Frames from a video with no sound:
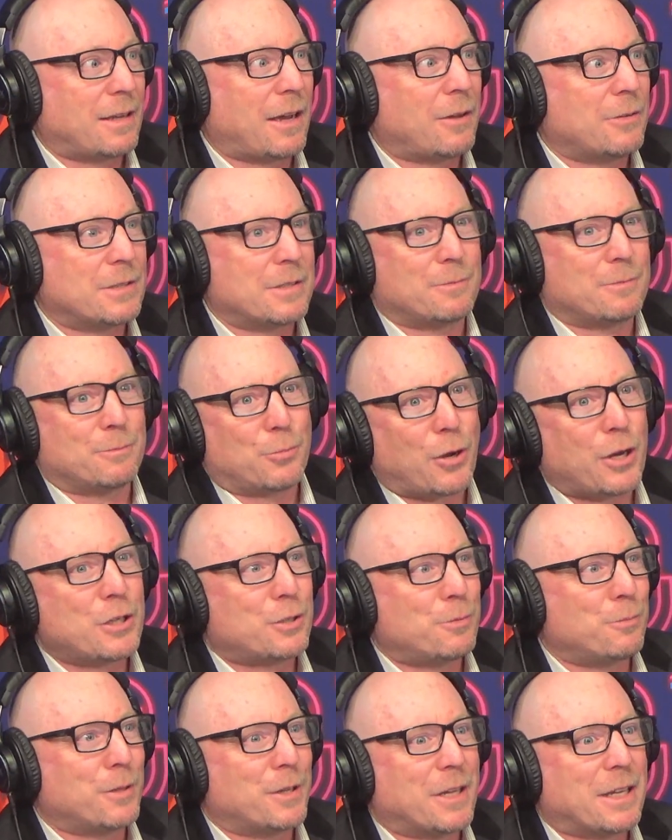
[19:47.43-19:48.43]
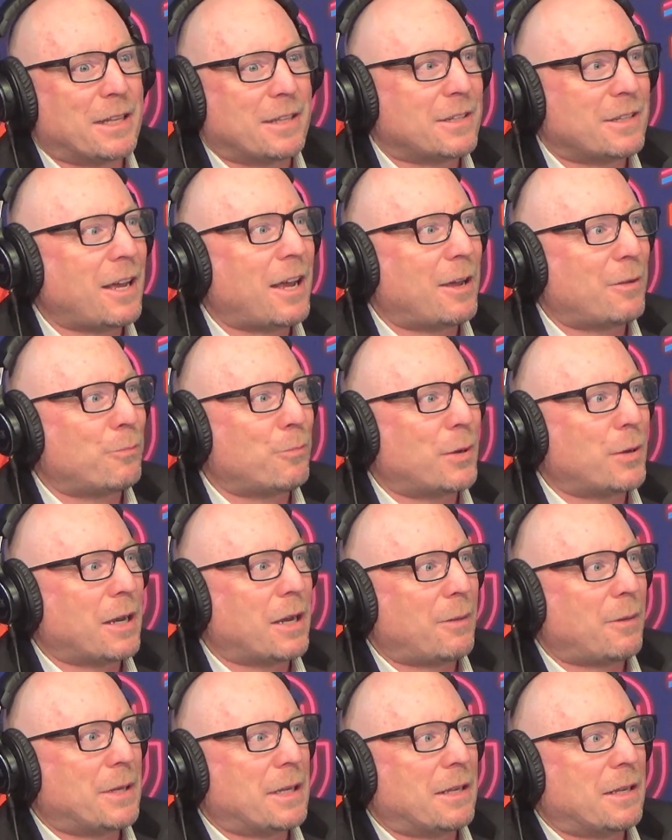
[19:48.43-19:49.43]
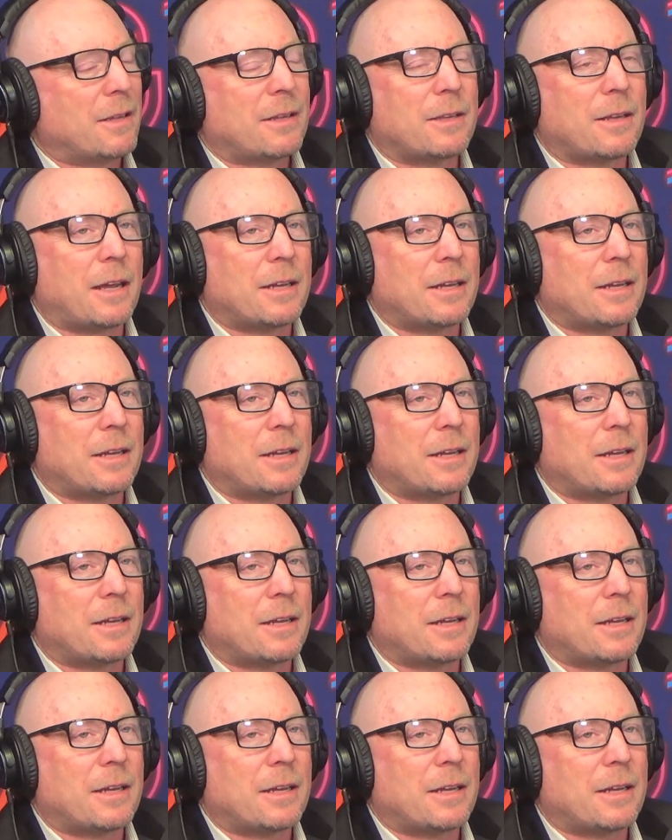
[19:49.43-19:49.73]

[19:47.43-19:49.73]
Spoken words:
I was impressionable at the time, but mm-hmm.